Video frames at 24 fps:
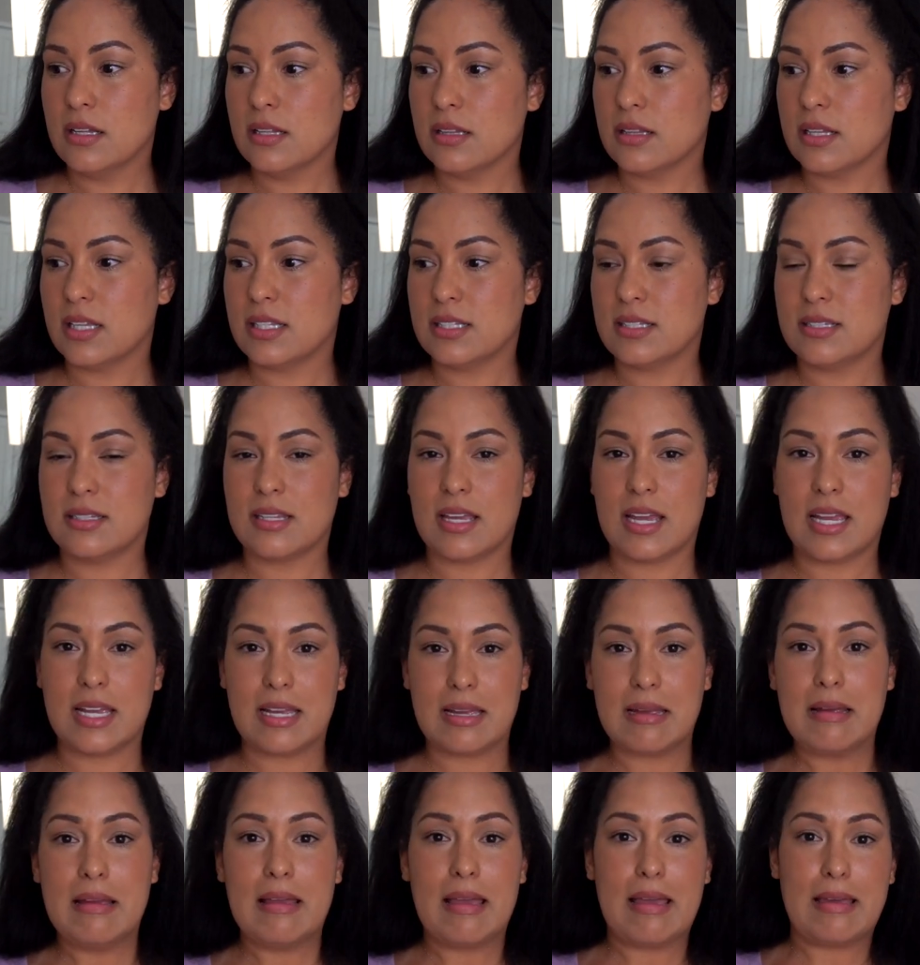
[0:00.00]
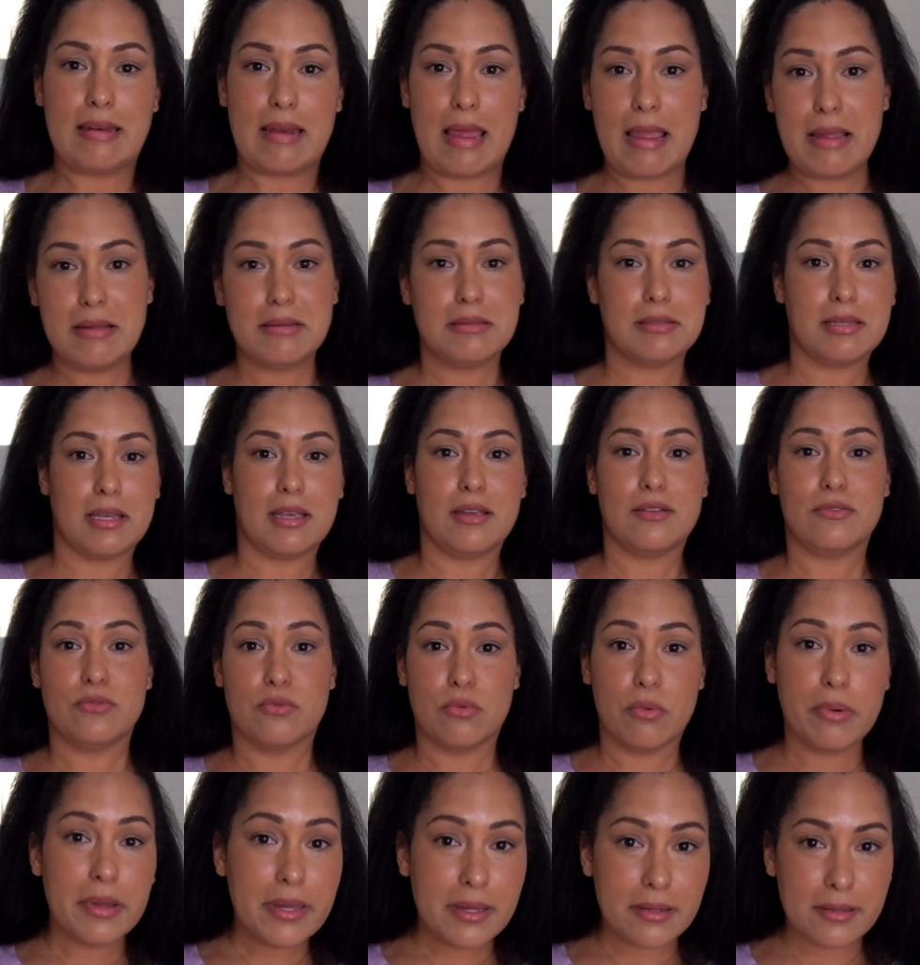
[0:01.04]
let's say, an eighteen
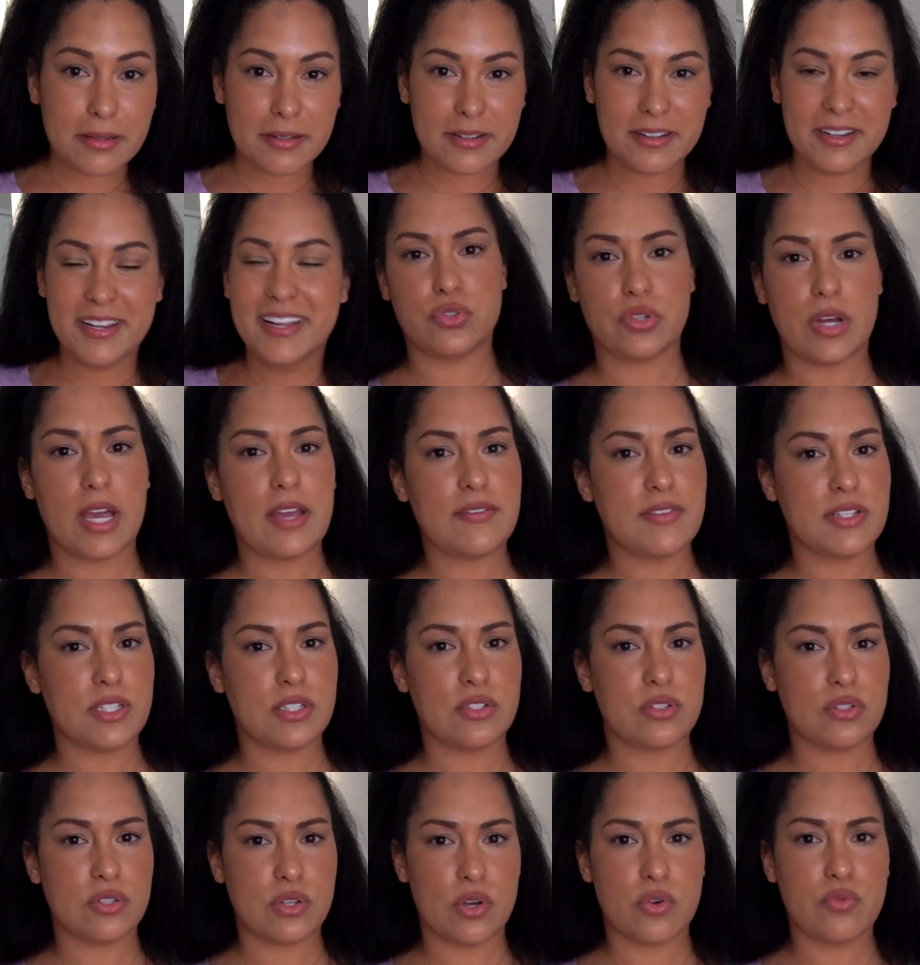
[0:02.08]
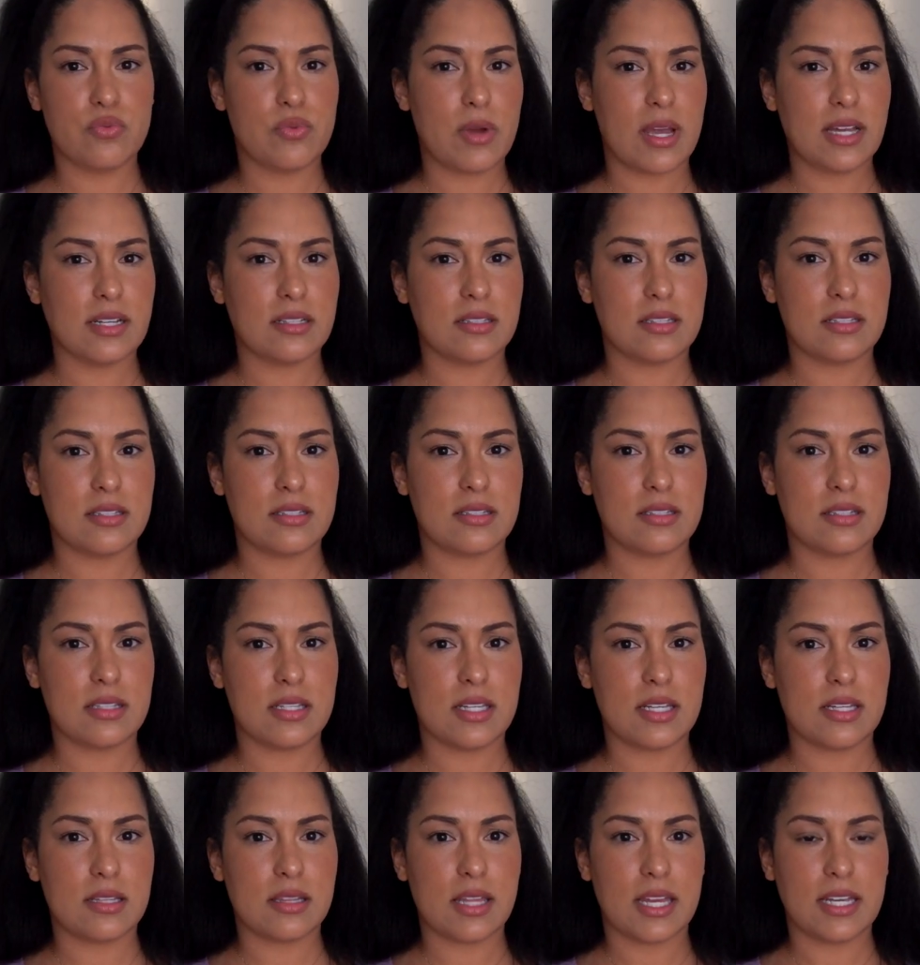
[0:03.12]
wheeler driving so
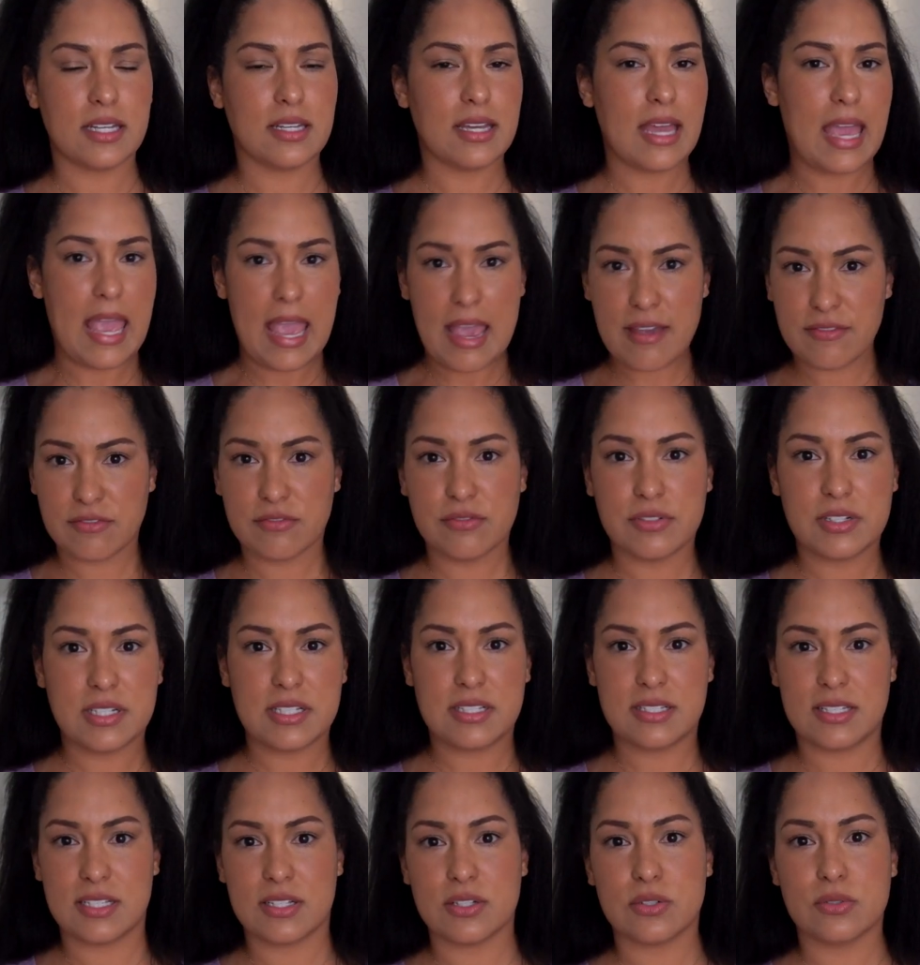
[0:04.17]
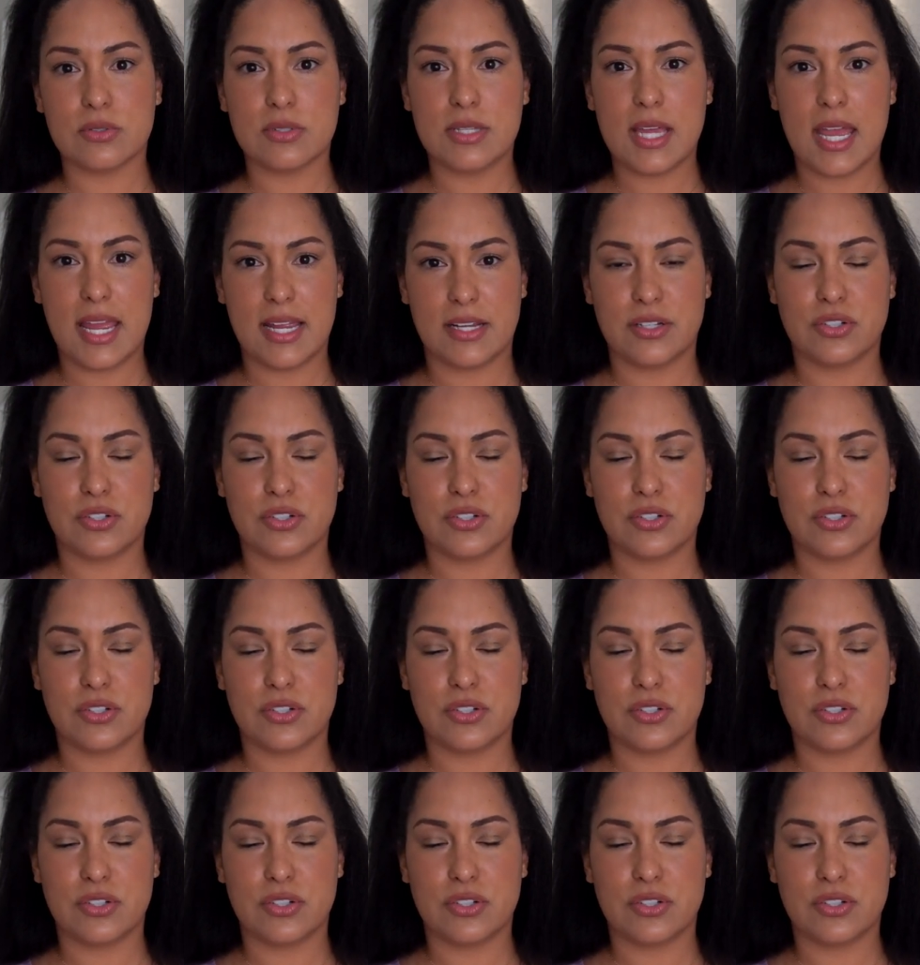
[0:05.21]
recklessly like every single day.